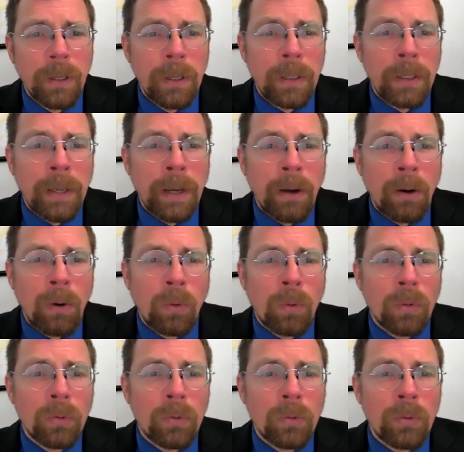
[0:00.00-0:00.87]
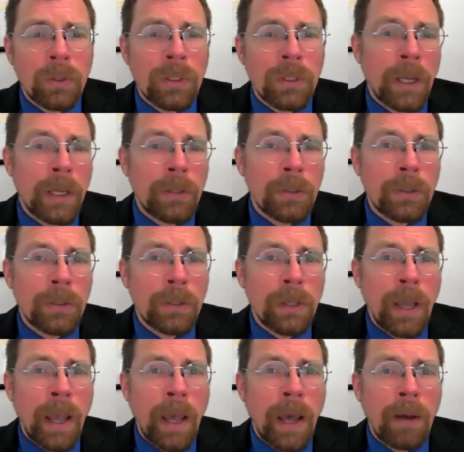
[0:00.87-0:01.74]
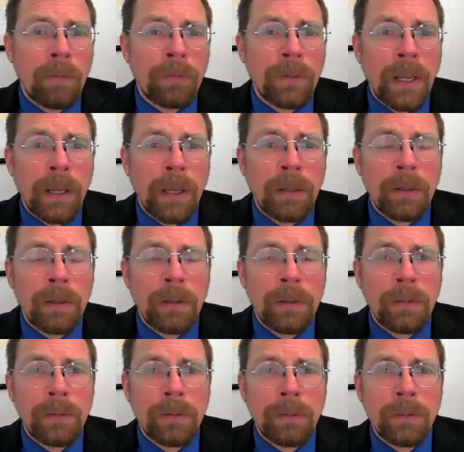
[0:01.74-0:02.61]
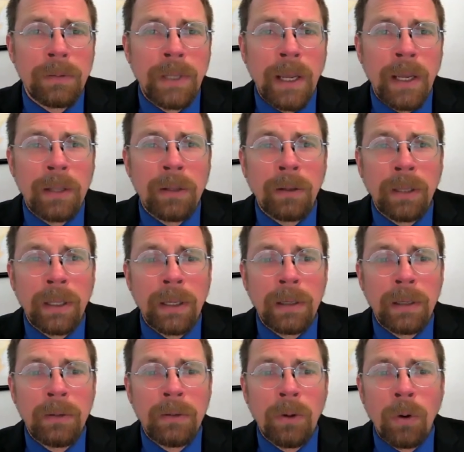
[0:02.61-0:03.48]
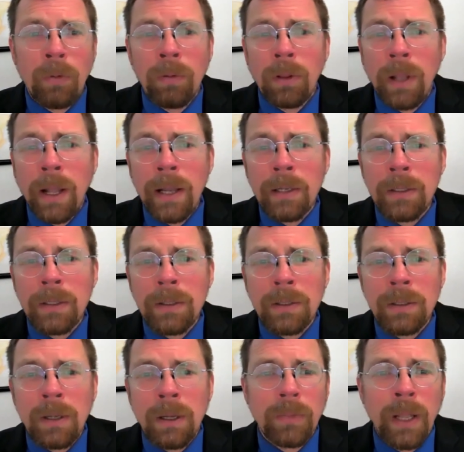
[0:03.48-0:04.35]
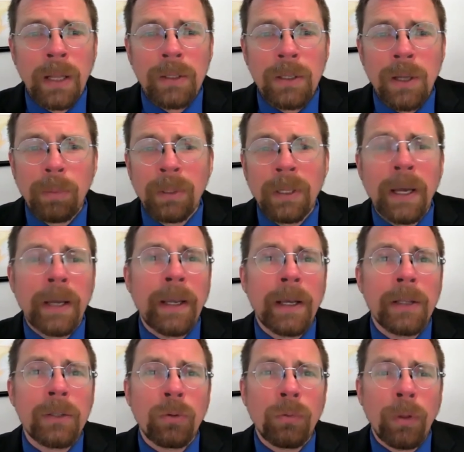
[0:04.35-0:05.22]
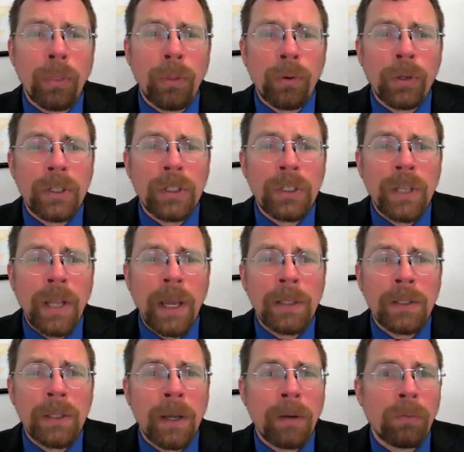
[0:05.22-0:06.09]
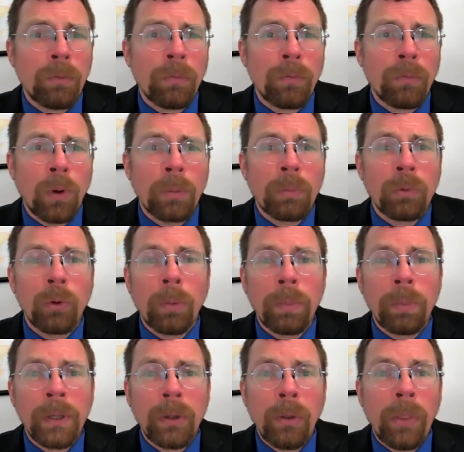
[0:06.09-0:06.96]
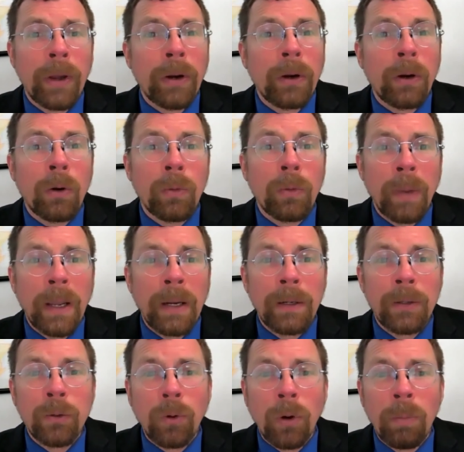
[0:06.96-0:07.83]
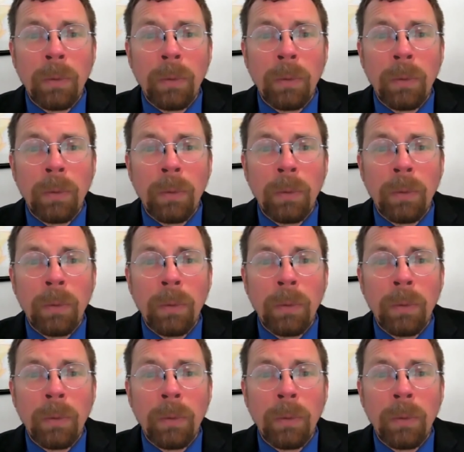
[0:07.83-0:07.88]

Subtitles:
Now, the states have taken the lead over the last couple decades. Over 30 states have reformed or repealed their own mandatory